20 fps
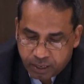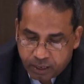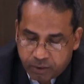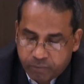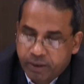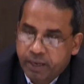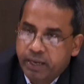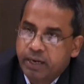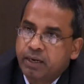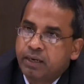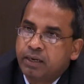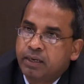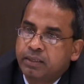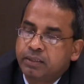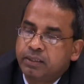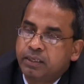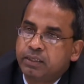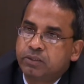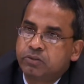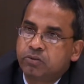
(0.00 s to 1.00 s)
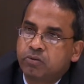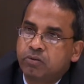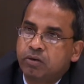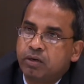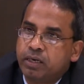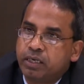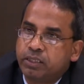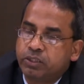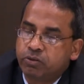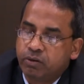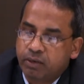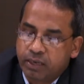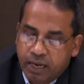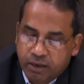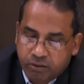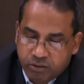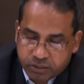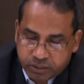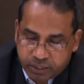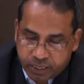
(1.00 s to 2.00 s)
where the so-called natural
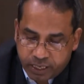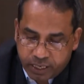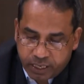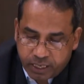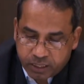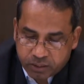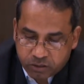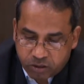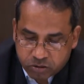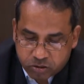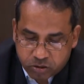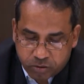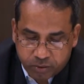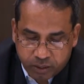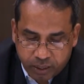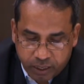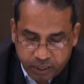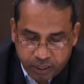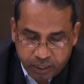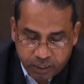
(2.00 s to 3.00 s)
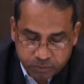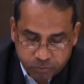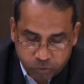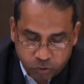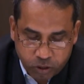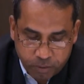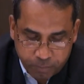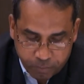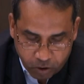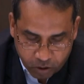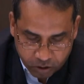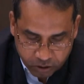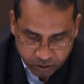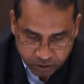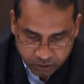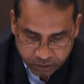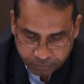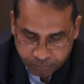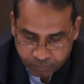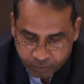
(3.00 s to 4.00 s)
language training is also gaining its more
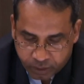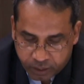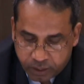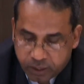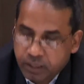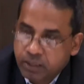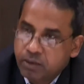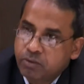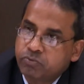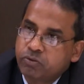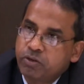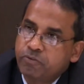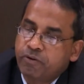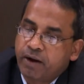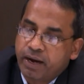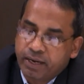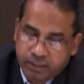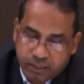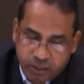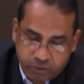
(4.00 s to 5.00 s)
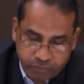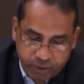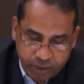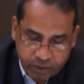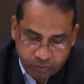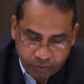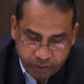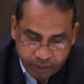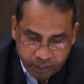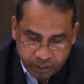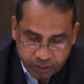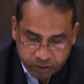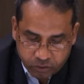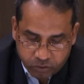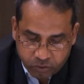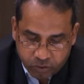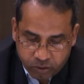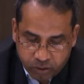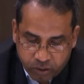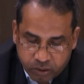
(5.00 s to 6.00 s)
importance. In other words, we find that we are going
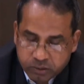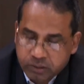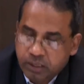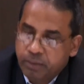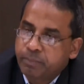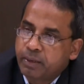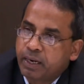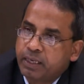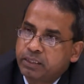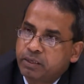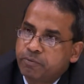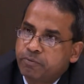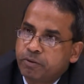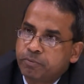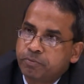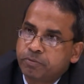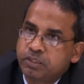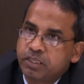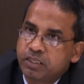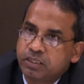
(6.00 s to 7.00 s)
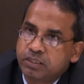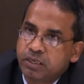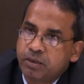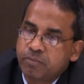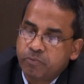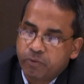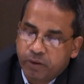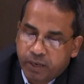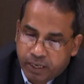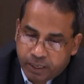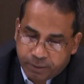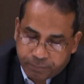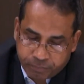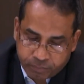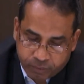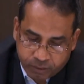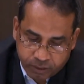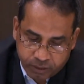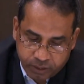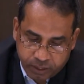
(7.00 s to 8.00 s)
into some kind of a system where
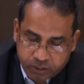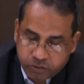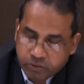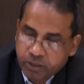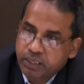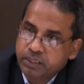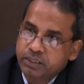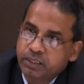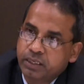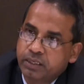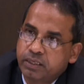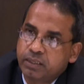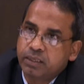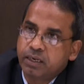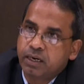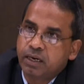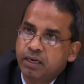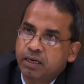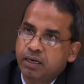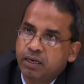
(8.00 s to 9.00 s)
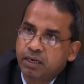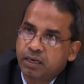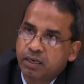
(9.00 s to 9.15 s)
the educational